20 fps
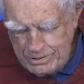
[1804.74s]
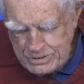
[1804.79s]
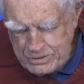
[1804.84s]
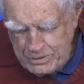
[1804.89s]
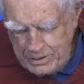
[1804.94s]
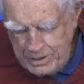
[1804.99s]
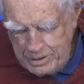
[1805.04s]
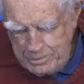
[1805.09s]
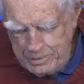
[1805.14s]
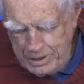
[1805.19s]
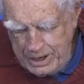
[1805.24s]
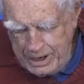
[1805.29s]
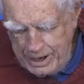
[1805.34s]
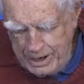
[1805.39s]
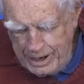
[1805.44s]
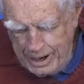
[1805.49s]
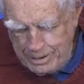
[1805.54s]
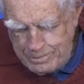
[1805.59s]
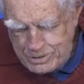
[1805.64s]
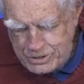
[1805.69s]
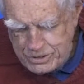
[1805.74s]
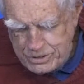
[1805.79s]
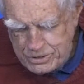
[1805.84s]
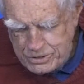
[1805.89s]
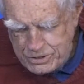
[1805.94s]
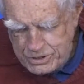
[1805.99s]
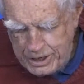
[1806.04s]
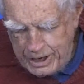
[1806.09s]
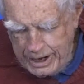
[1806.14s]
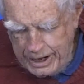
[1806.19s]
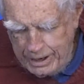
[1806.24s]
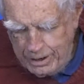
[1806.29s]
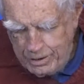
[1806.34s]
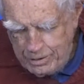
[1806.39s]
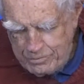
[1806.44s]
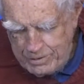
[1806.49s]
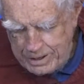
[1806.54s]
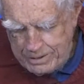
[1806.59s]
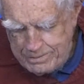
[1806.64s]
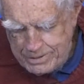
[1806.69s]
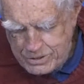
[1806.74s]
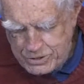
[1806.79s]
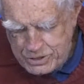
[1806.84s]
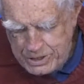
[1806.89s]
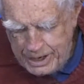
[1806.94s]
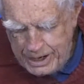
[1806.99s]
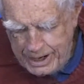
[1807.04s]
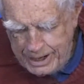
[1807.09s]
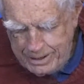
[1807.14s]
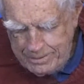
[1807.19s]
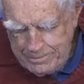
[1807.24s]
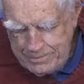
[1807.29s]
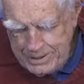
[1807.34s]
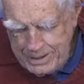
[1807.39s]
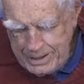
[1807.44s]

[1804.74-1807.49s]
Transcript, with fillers: is going to be Armistice Day or Veterans Day,